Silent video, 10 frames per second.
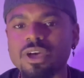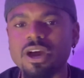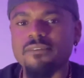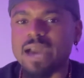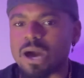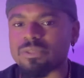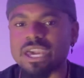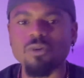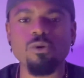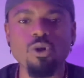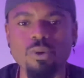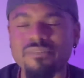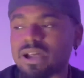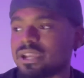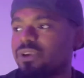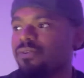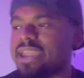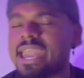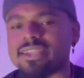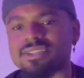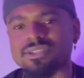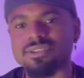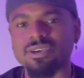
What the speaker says: of how they grow, of how they create.